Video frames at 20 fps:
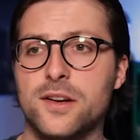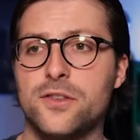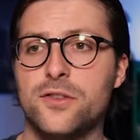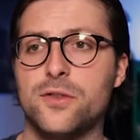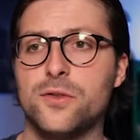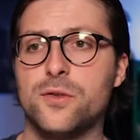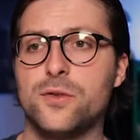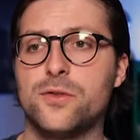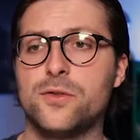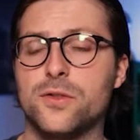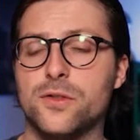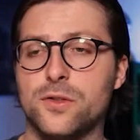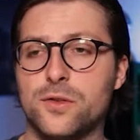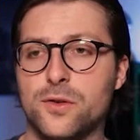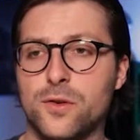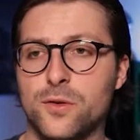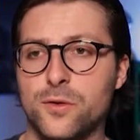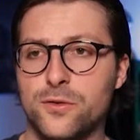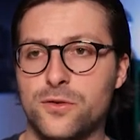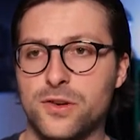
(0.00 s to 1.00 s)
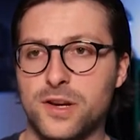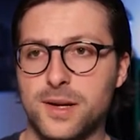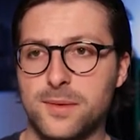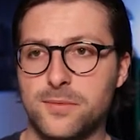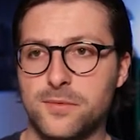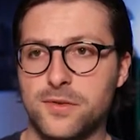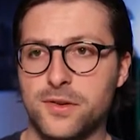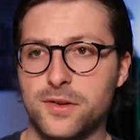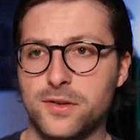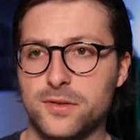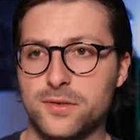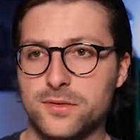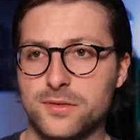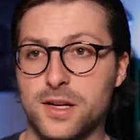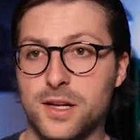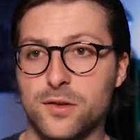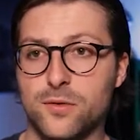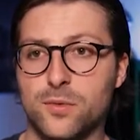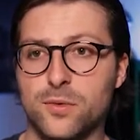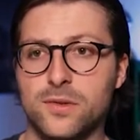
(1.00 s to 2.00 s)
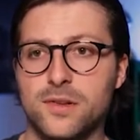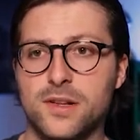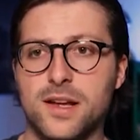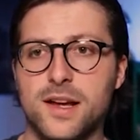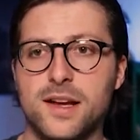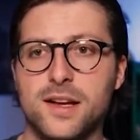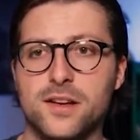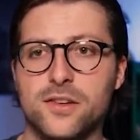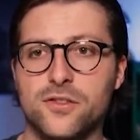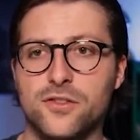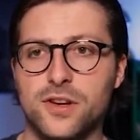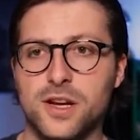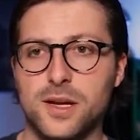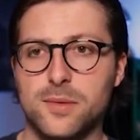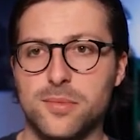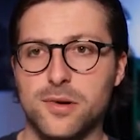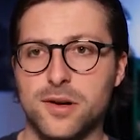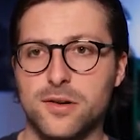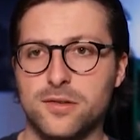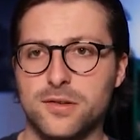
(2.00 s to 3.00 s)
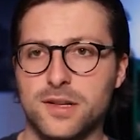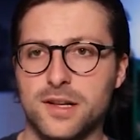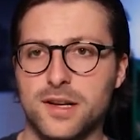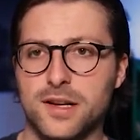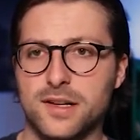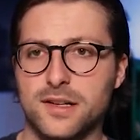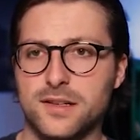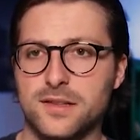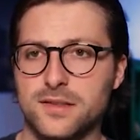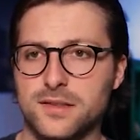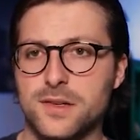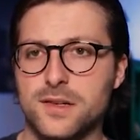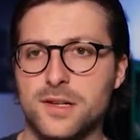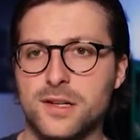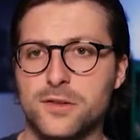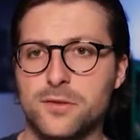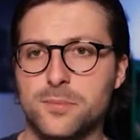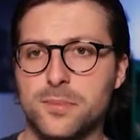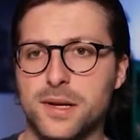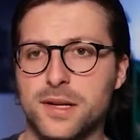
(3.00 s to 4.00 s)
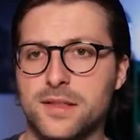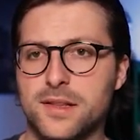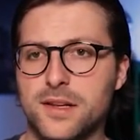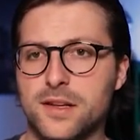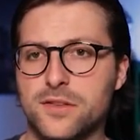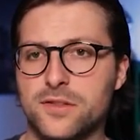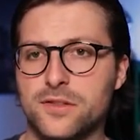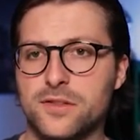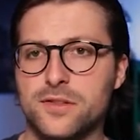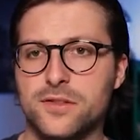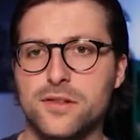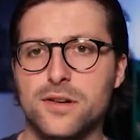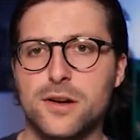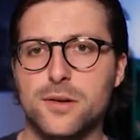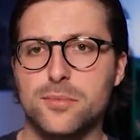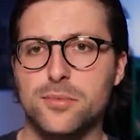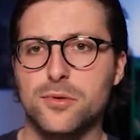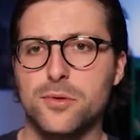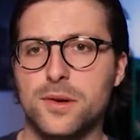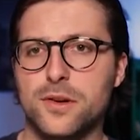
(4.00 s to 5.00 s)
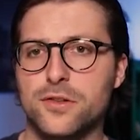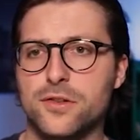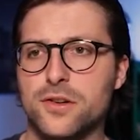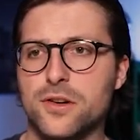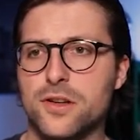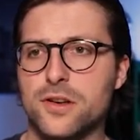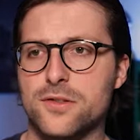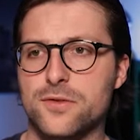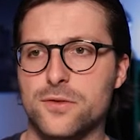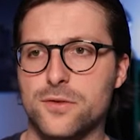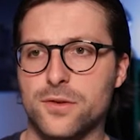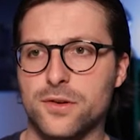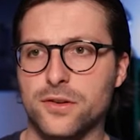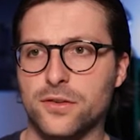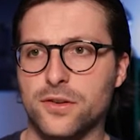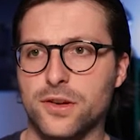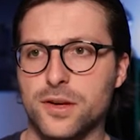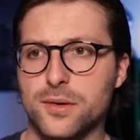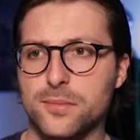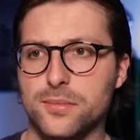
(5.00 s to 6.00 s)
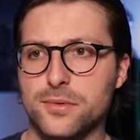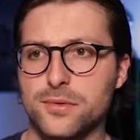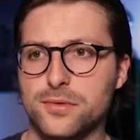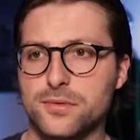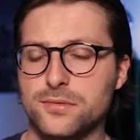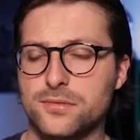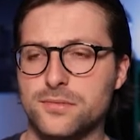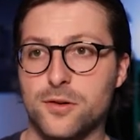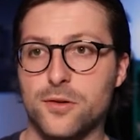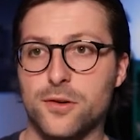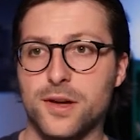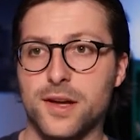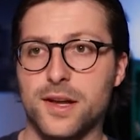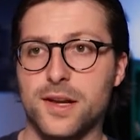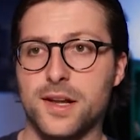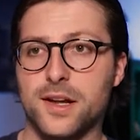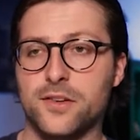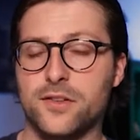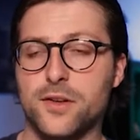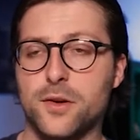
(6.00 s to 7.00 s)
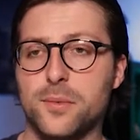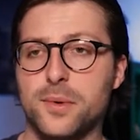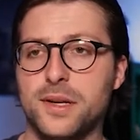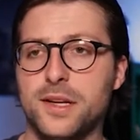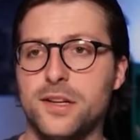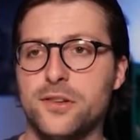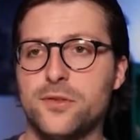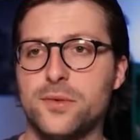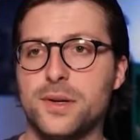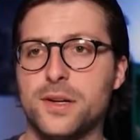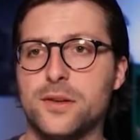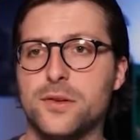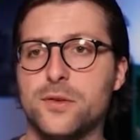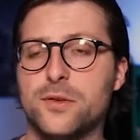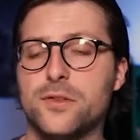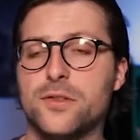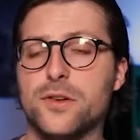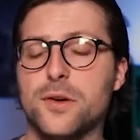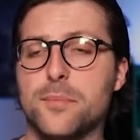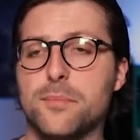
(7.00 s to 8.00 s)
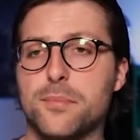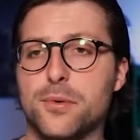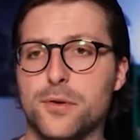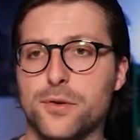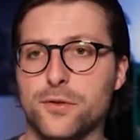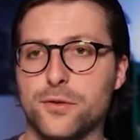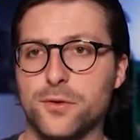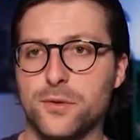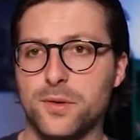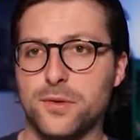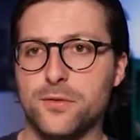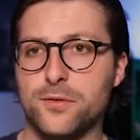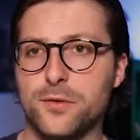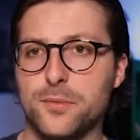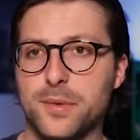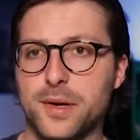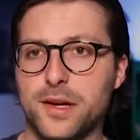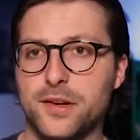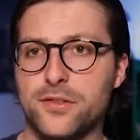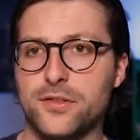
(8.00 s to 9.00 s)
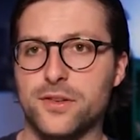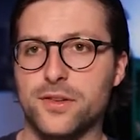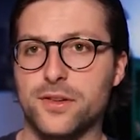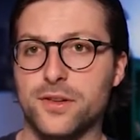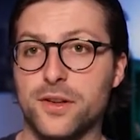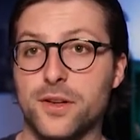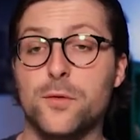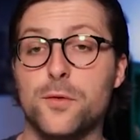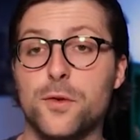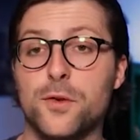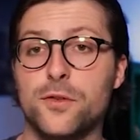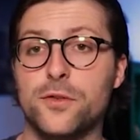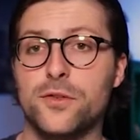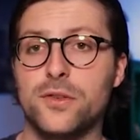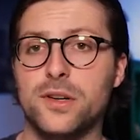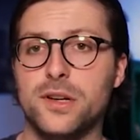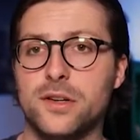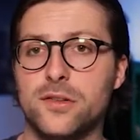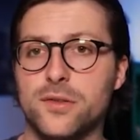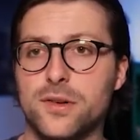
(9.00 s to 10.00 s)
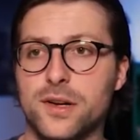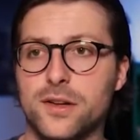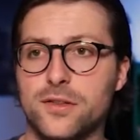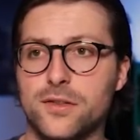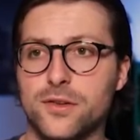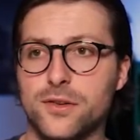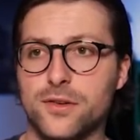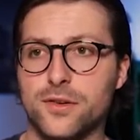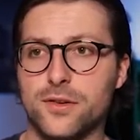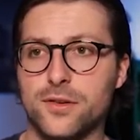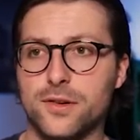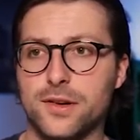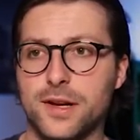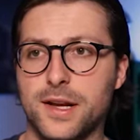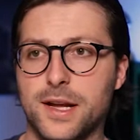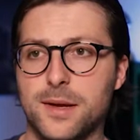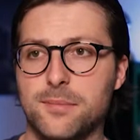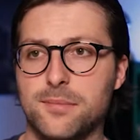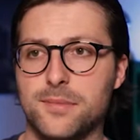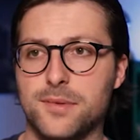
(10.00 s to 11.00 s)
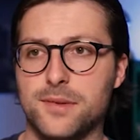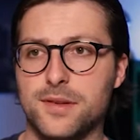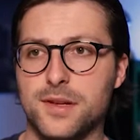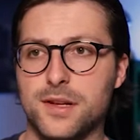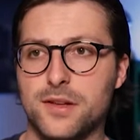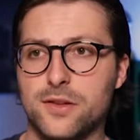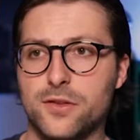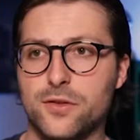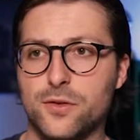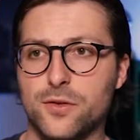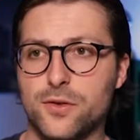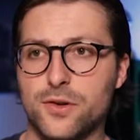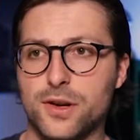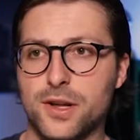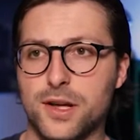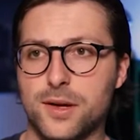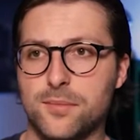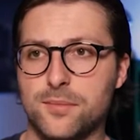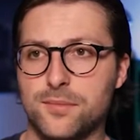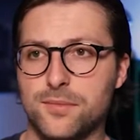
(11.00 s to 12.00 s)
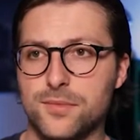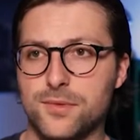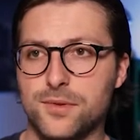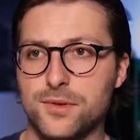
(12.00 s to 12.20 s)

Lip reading: choose No Shape Fill and would like a shape outline. Now let's pick this dark bluish color for example. Okay, next up we need to include some personal information. First you need to enter your name and surname.